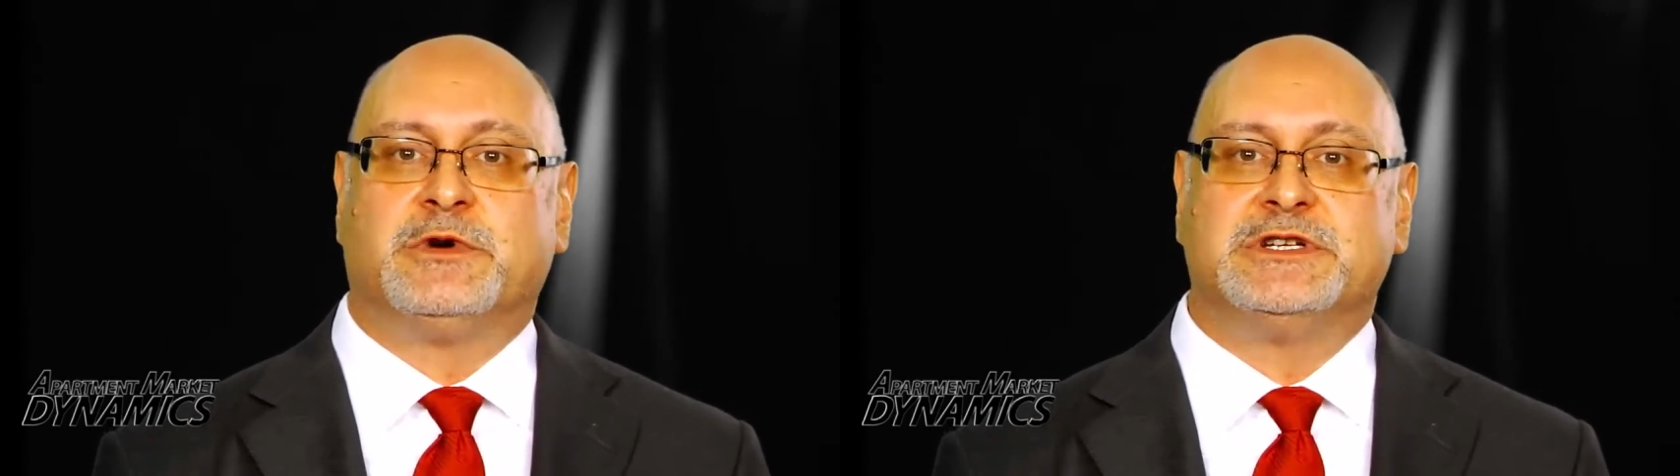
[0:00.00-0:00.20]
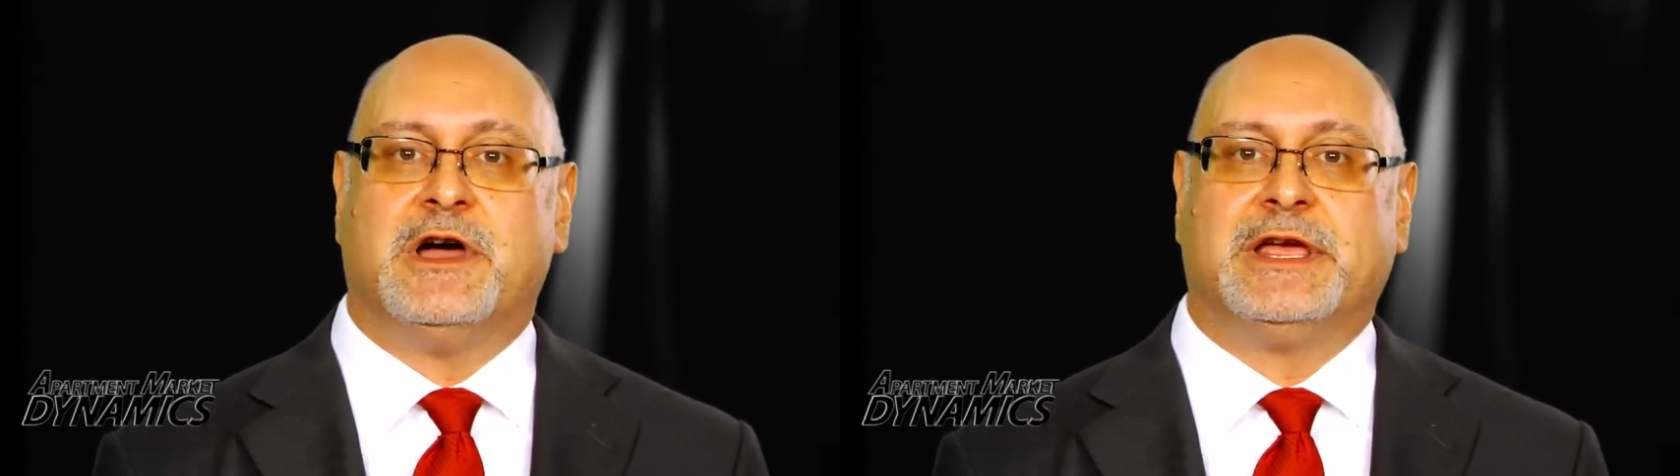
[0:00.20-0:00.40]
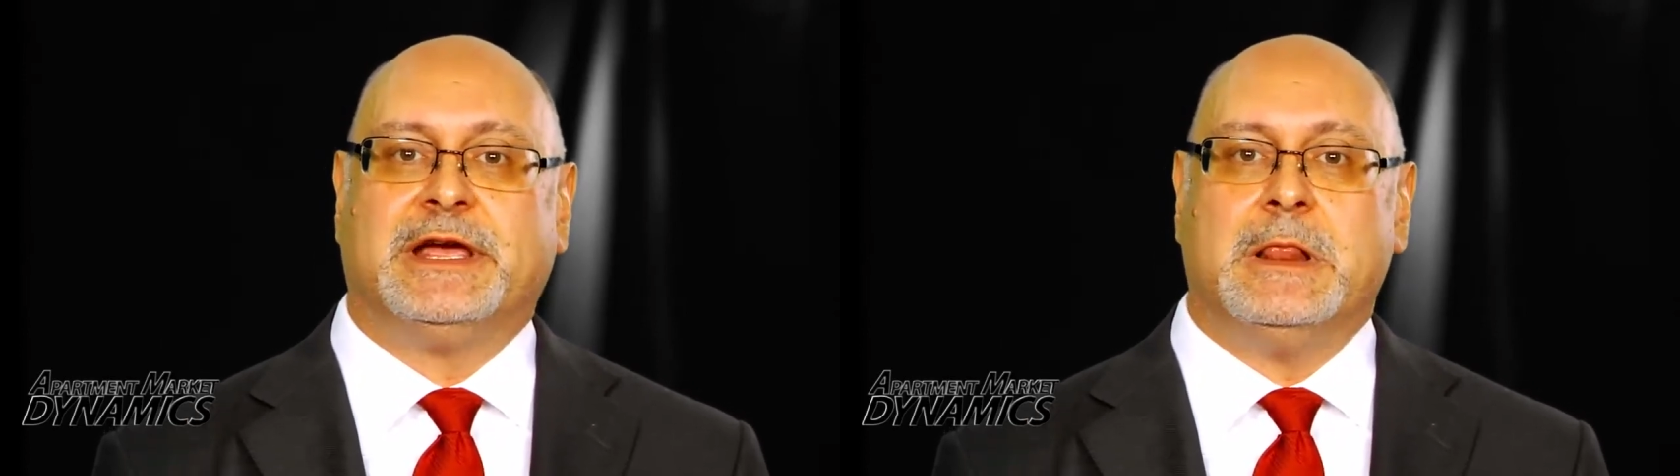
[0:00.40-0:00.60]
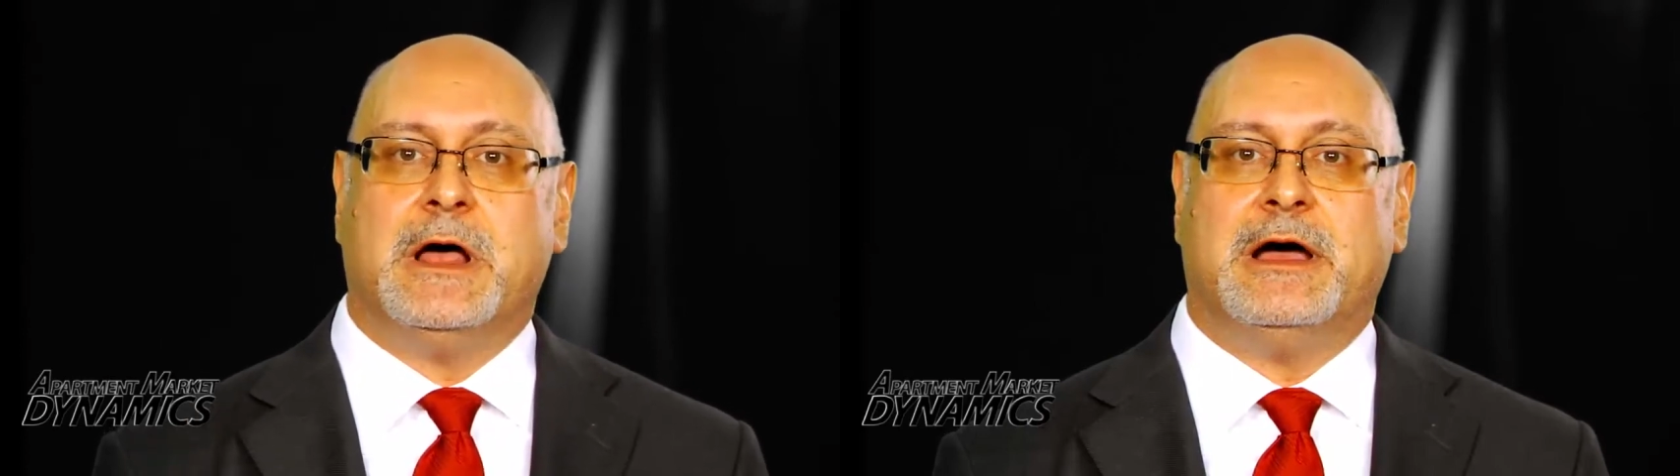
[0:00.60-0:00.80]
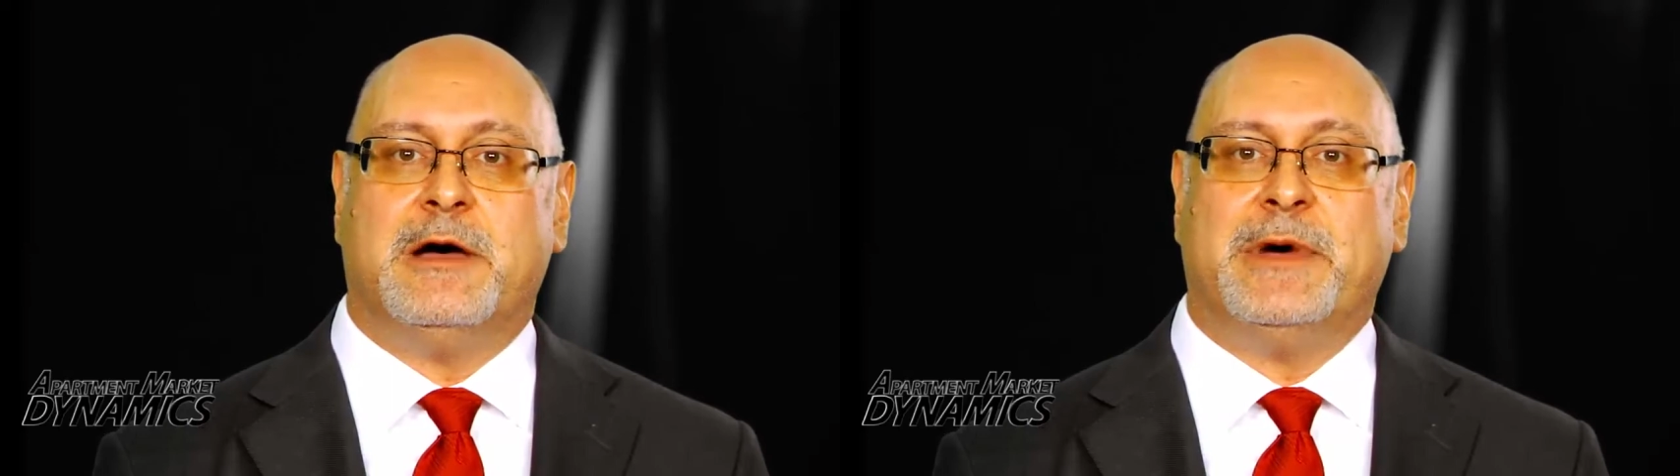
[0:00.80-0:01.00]
we're talking
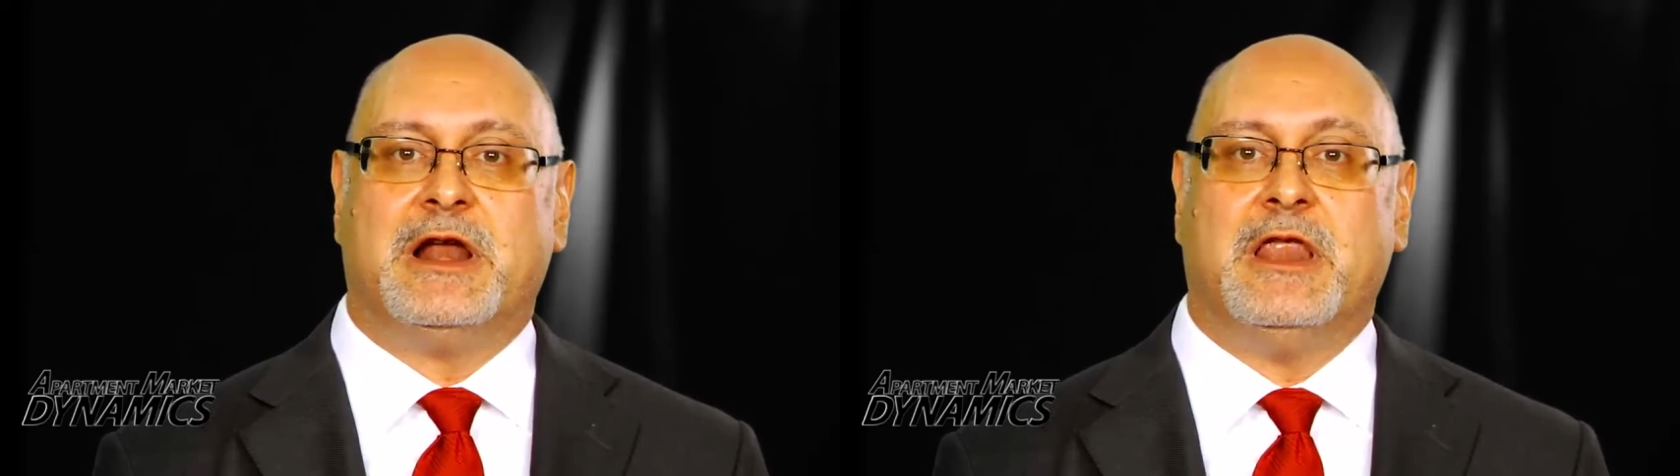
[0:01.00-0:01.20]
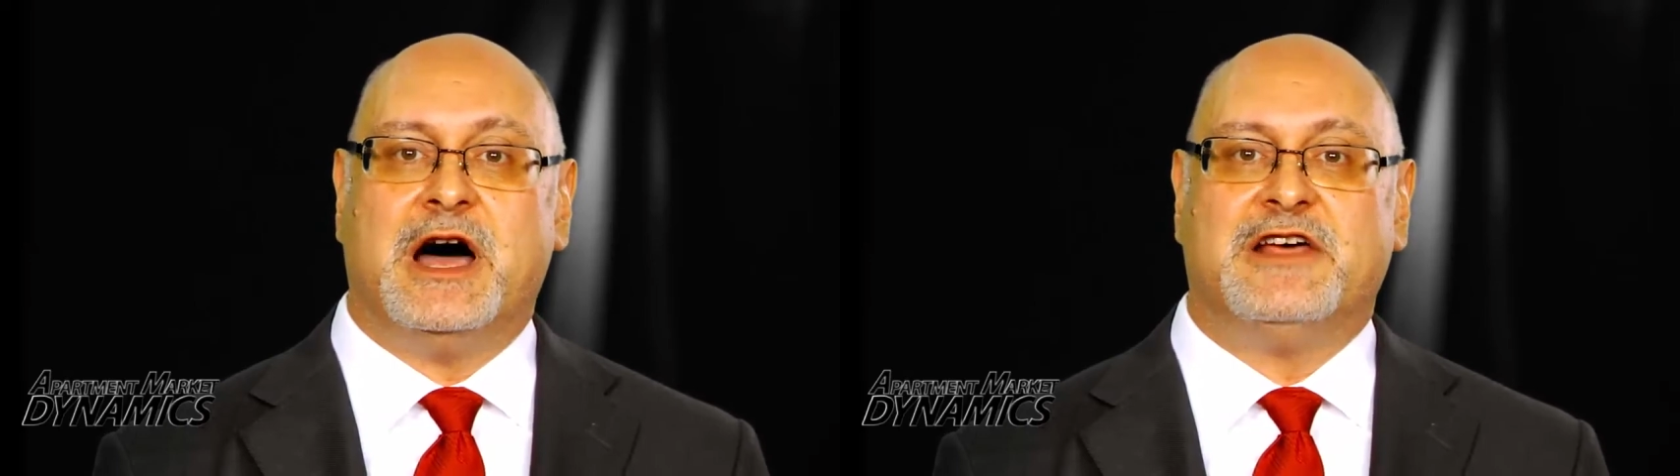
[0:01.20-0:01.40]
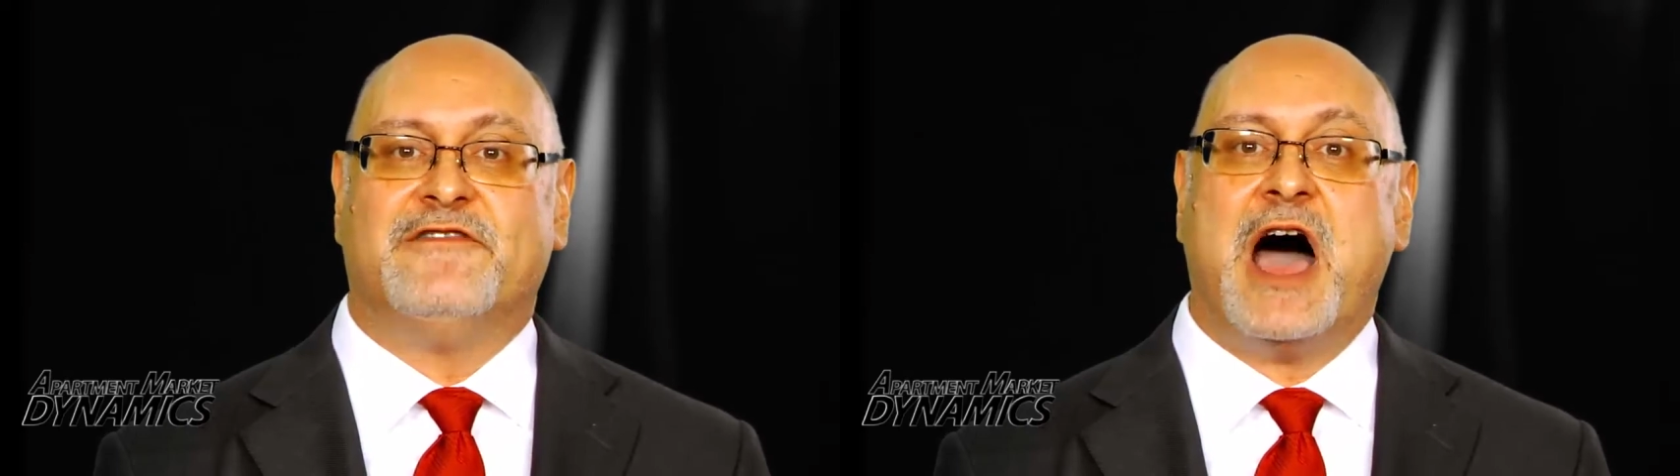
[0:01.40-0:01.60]
about a lot of